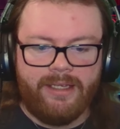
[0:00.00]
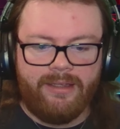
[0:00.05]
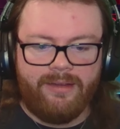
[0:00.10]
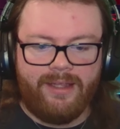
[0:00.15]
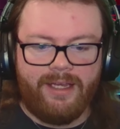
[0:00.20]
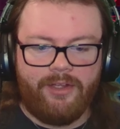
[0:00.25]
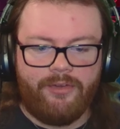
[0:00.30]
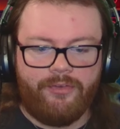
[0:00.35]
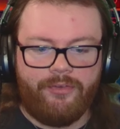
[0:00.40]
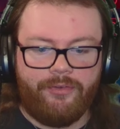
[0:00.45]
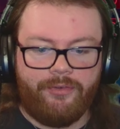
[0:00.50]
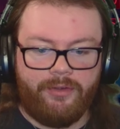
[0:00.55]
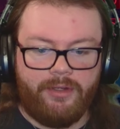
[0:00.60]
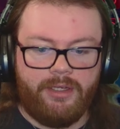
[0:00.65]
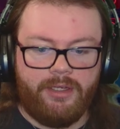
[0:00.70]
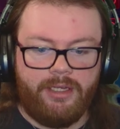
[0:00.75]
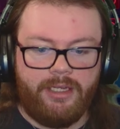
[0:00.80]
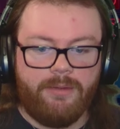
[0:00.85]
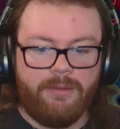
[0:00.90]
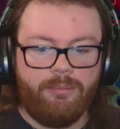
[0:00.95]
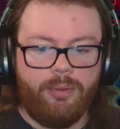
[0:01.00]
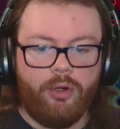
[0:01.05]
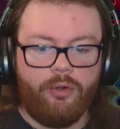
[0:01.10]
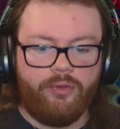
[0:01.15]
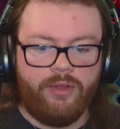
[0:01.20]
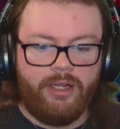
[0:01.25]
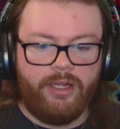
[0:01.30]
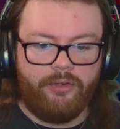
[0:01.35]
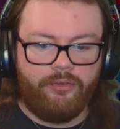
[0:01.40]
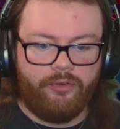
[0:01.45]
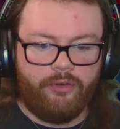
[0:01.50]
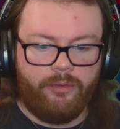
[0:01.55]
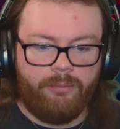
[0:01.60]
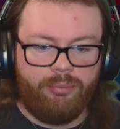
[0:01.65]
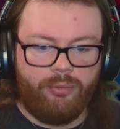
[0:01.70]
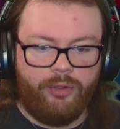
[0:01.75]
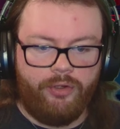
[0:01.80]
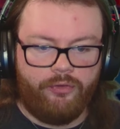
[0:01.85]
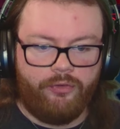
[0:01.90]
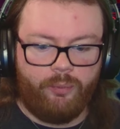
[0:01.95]
That's uh, in part thanks to the
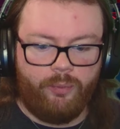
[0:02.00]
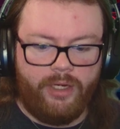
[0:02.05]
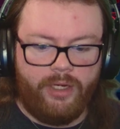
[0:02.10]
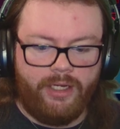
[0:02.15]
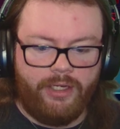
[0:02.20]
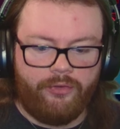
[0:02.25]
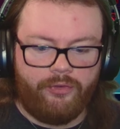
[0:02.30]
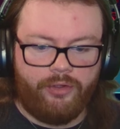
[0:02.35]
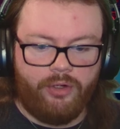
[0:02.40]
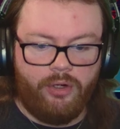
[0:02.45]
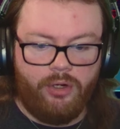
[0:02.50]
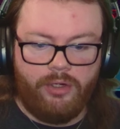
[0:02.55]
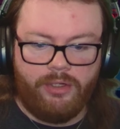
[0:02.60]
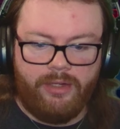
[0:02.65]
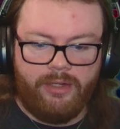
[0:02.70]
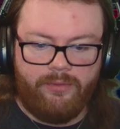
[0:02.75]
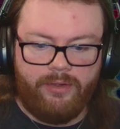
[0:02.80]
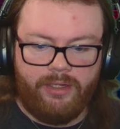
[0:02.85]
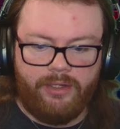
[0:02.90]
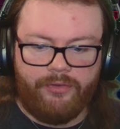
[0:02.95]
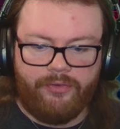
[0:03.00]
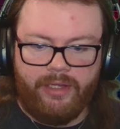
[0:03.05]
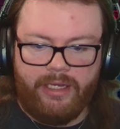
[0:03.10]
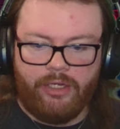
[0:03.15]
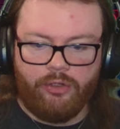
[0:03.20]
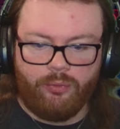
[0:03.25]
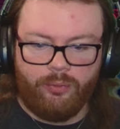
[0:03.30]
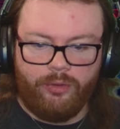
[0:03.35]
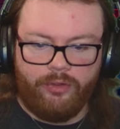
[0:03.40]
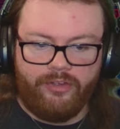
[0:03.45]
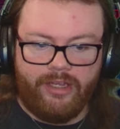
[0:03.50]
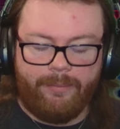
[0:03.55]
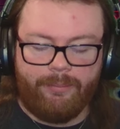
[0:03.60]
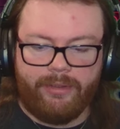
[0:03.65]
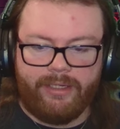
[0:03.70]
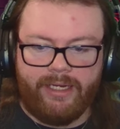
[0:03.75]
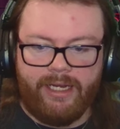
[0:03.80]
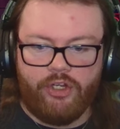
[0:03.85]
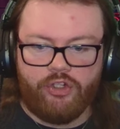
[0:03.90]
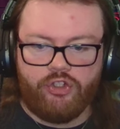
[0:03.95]
Poison Radius card giving us that increased
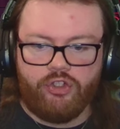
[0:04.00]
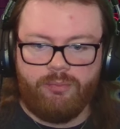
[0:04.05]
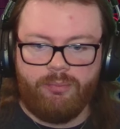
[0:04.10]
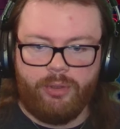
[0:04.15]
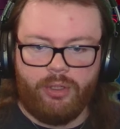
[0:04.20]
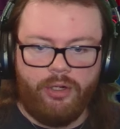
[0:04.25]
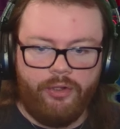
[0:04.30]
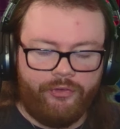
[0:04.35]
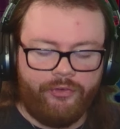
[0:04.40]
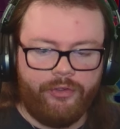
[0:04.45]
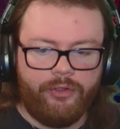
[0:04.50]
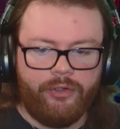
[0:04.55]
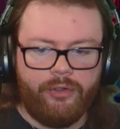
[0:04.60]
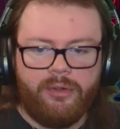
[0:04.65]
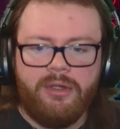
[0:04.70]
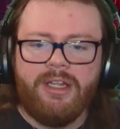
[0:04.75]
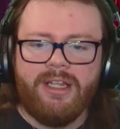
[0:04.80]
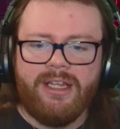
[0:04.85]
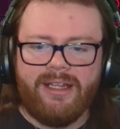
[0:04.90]
application, but also,